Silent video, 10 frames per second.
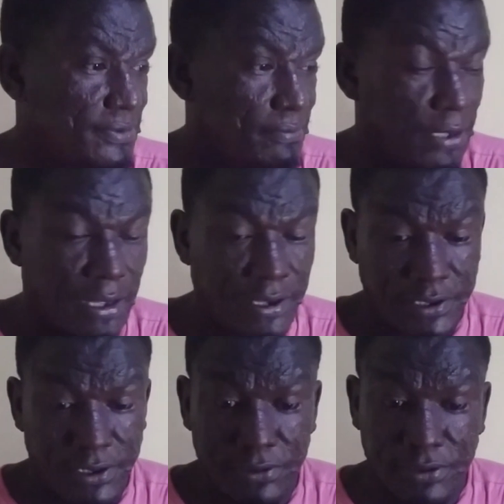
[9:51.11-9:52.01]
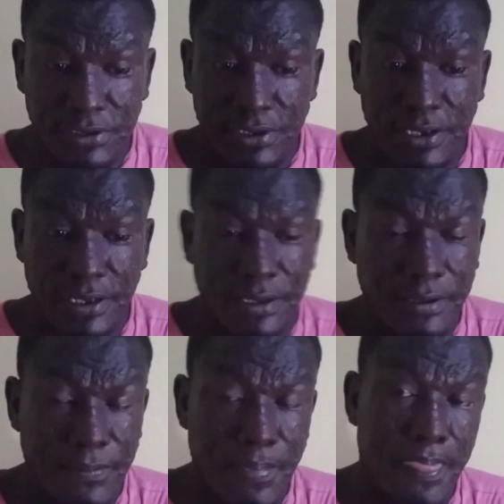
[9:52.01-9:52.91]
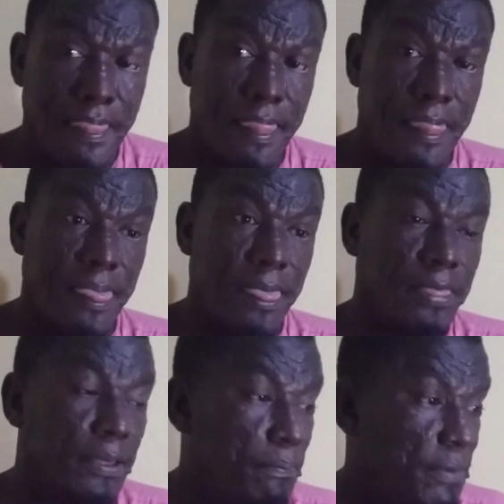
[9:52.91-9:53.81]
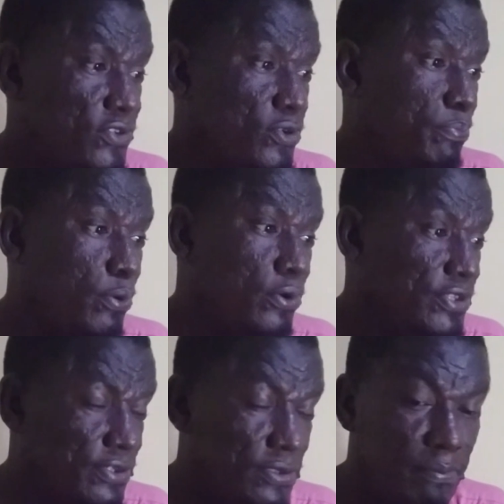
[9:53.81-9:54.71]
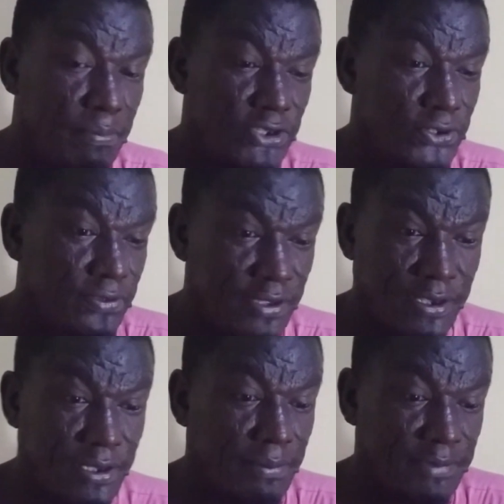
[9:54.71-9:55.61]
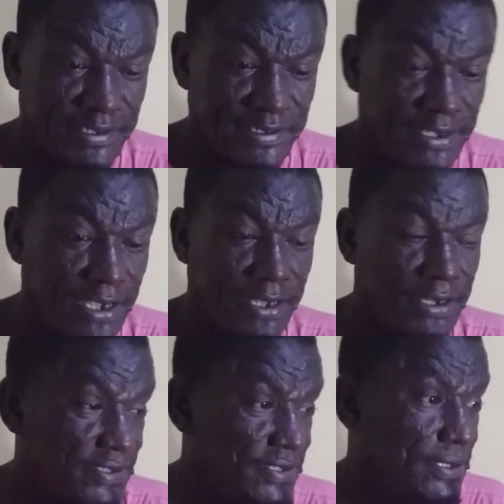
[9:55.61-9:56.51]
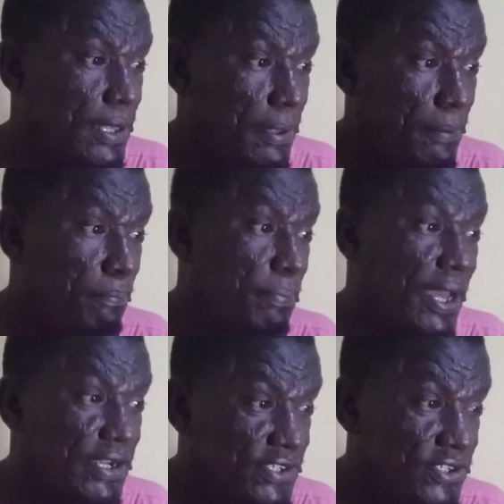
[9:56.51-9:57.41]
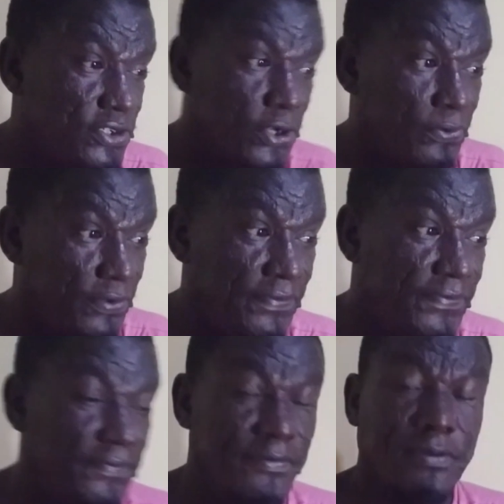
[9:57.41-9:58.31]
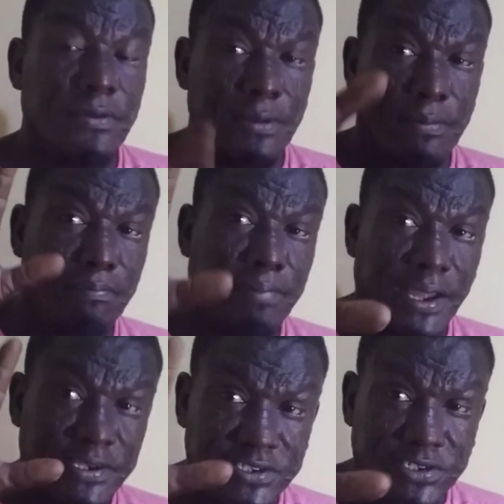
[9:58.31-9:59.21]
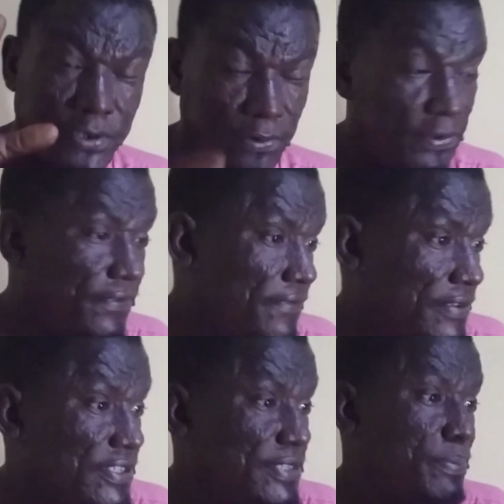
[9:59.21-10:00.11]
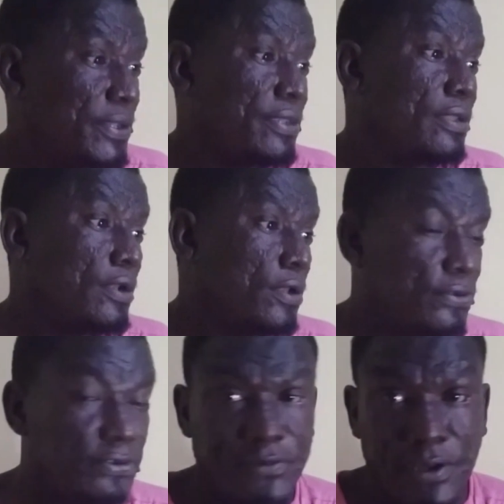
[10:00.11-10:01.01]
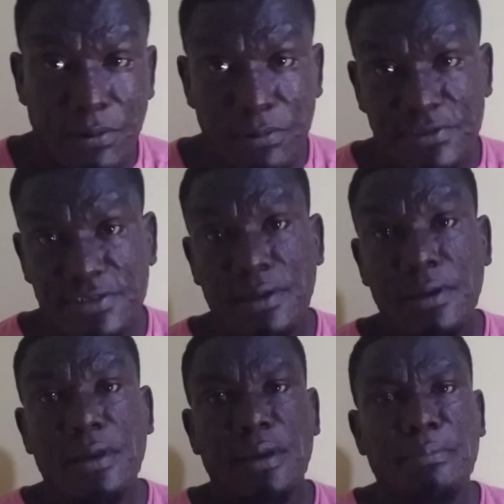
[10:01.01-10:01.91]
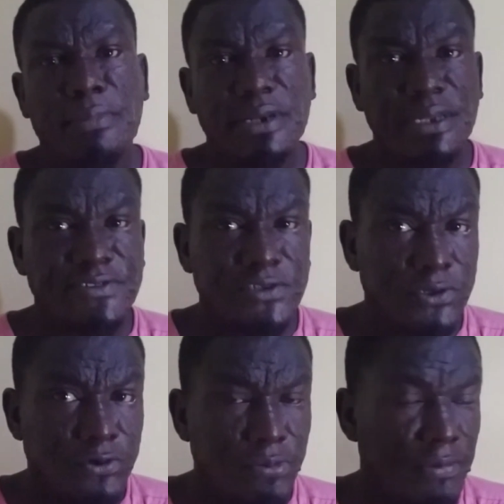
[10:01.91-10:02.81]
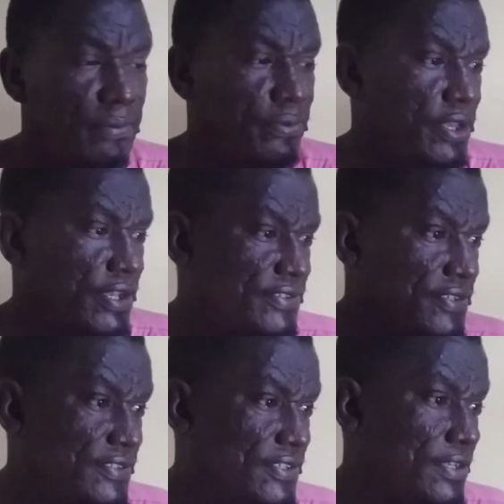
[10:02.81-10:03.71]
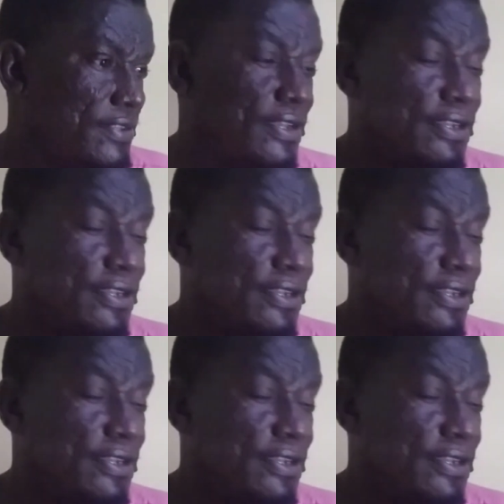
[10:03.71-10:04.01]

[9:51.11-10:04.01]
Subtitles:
But at the end of the day, the major point and the major thing I'm just saying is BLACKSHERIF BLACKSHERIF speaking a lot of your words. My name still remembers as Ziggy.